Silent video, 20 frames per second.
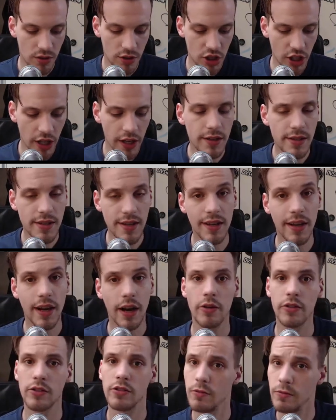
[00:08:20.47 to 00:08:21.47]
change the
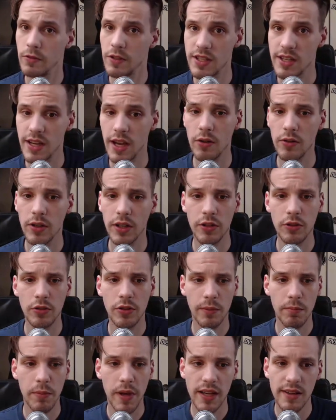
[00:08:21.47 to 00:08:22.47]
character of the sound, and you
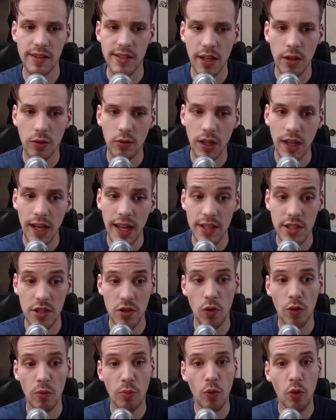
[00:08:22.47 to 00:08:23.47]
can make it sound
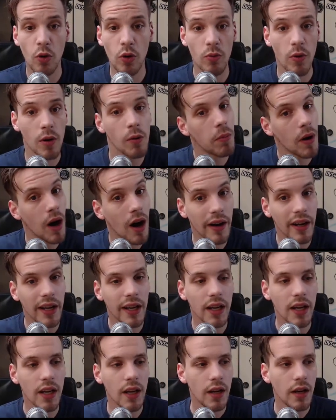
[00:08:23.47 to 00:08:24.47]
less or more
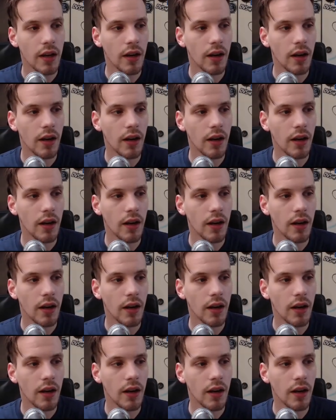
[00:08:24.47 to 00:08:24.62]
robotic,